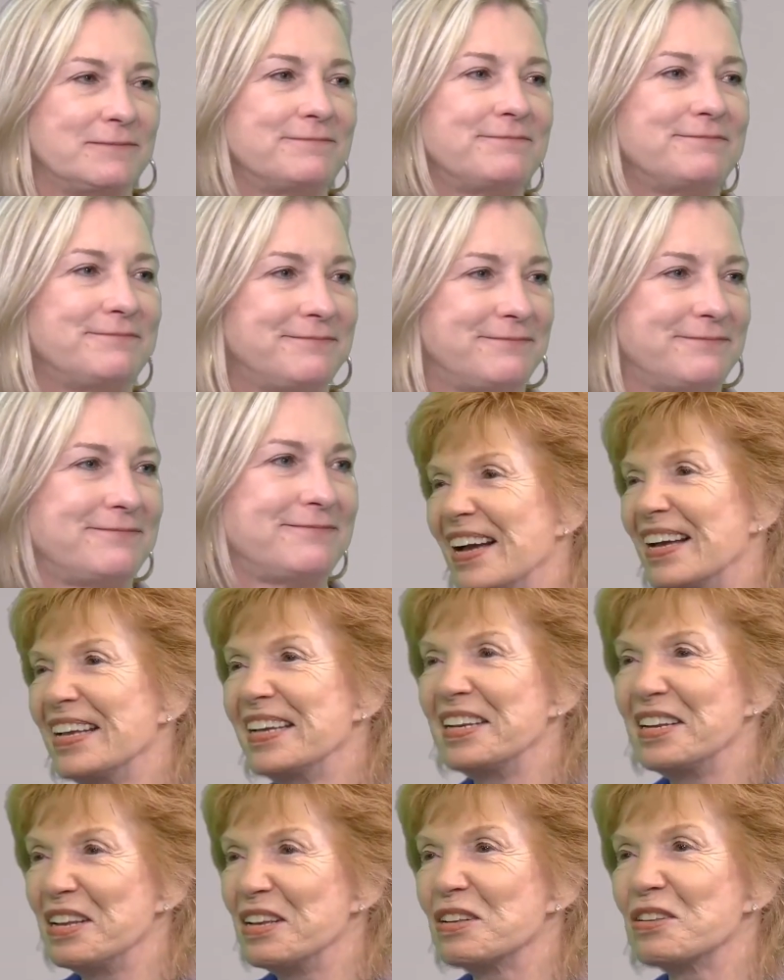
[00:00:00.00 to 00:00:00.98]
Yeah,
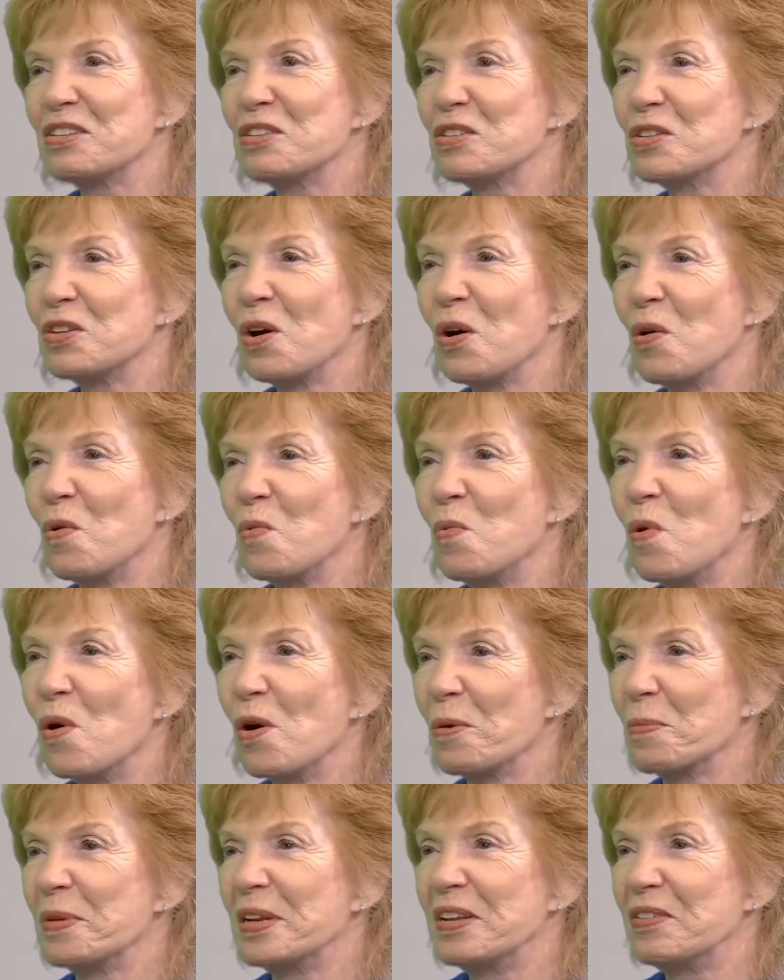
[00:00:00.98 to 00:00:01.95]
it is so
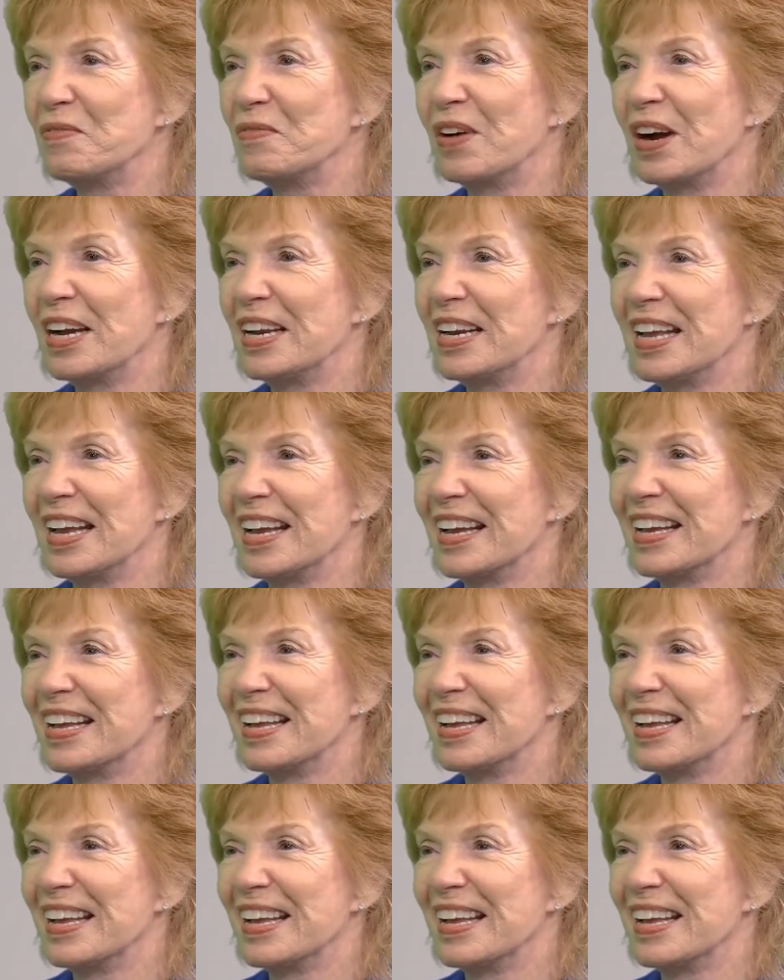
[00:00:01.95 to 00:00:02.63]
warm and inviting.